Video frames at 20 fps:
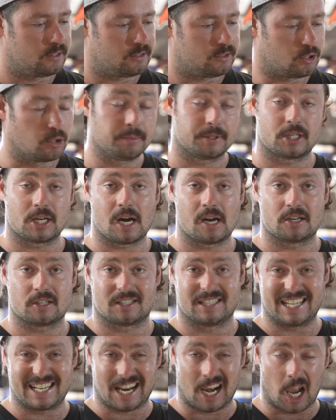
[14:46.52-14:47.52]

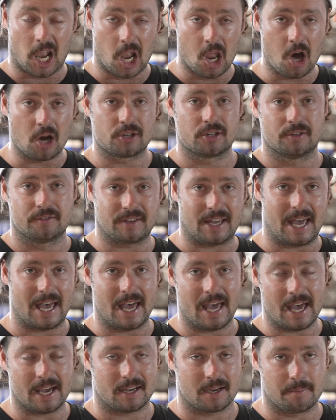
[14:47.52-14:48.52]
Superchargers need a lot of
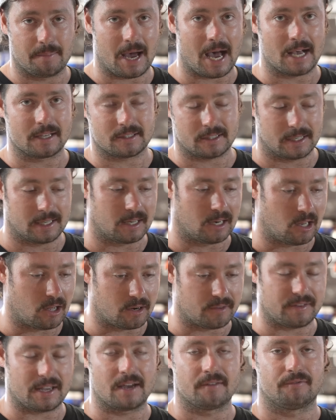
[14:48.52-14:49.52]
air capacity, a
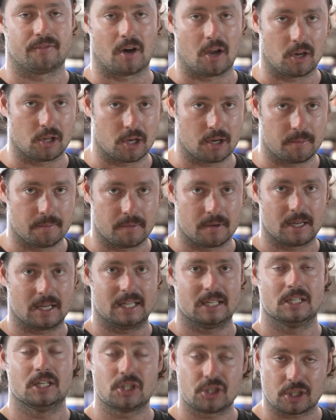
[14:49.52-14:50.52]
lot of air volume
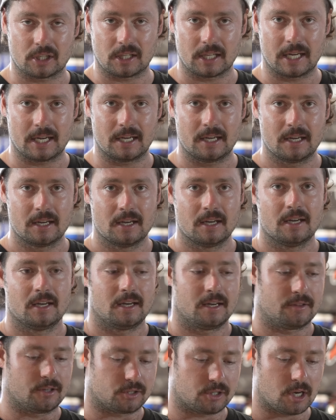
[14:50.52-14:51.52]
initially
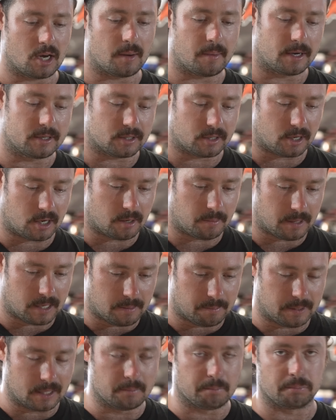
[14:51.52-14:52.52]
the turbos are going to be
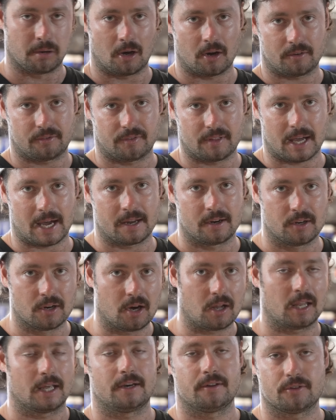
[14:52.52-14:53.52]
a big block for that,
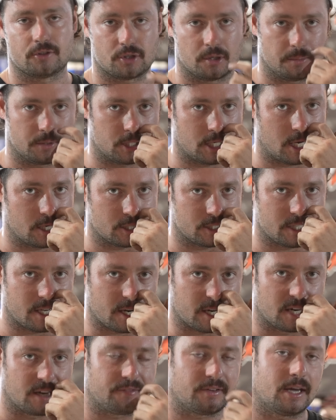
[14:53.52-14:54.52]
not letting the supercharger
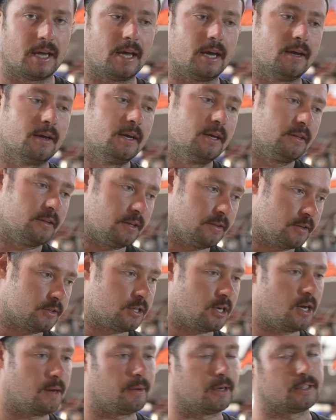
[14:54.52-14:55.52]
suck enough air, then the
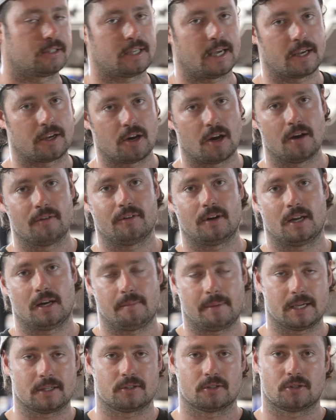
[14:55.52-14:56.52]
turbos take over and it
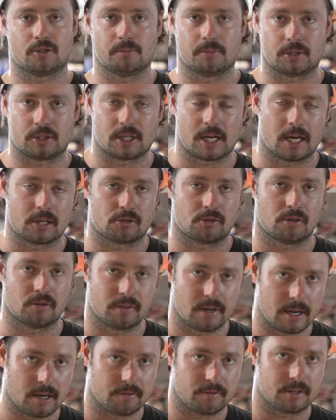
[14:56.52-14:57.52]
makes the supercharger
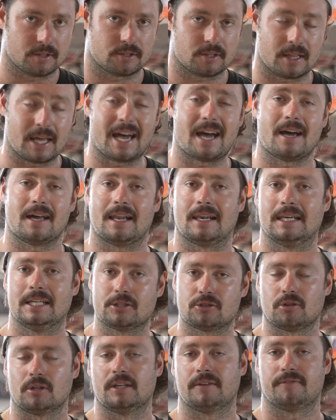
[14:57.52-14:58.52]
irrelevant. So they are
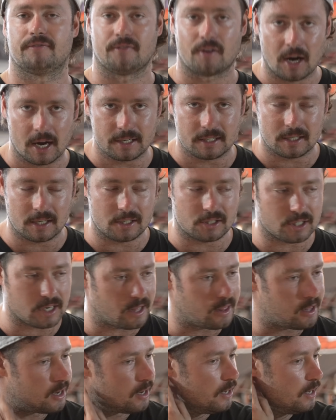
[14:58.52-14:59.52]
literally fighting each
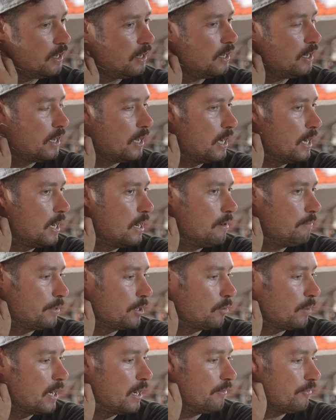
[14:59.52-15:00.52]
other, um, but
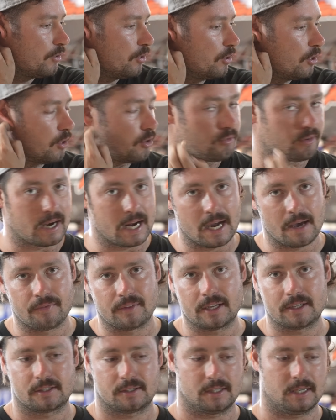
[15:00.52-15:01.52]
the way I've got around
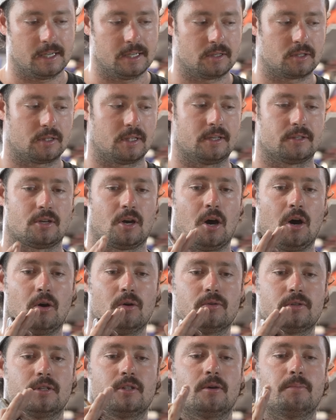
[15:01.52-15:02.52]
this is there's
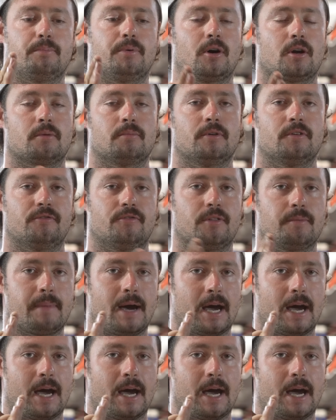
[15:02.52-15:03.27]
holes in the bottom of the